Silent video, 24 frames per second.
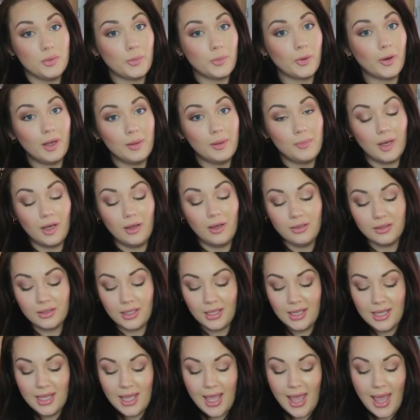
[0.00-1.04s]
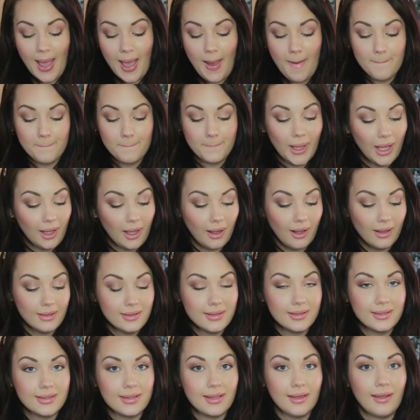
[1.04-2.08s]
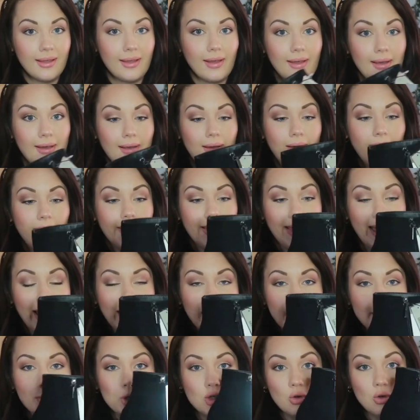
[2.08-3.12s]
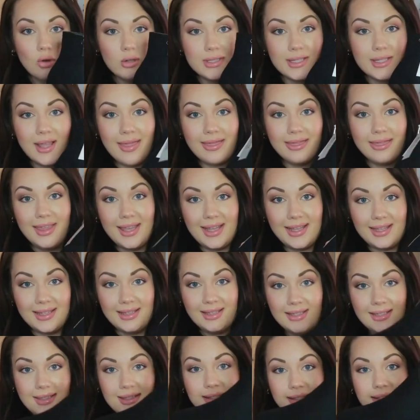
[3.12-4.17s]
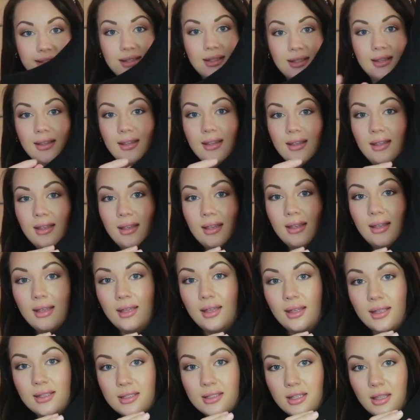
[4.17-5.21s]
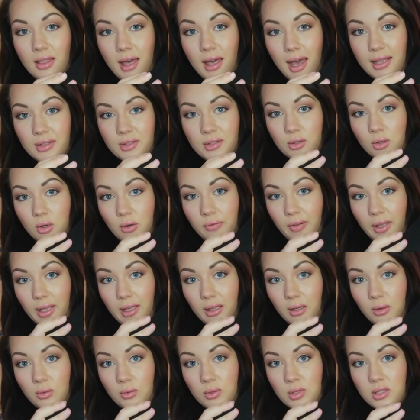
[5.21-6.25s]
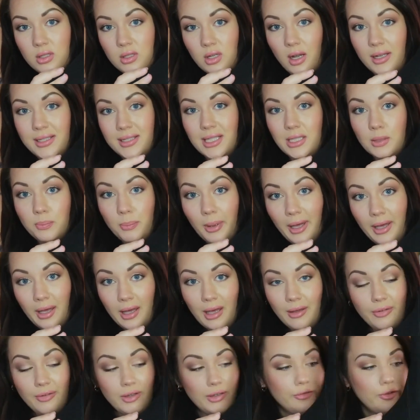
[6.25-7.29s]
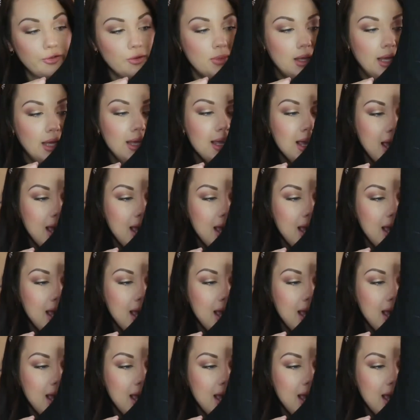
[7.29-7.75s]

Primark, but I came across these. So that sort of heel size is perfect for me,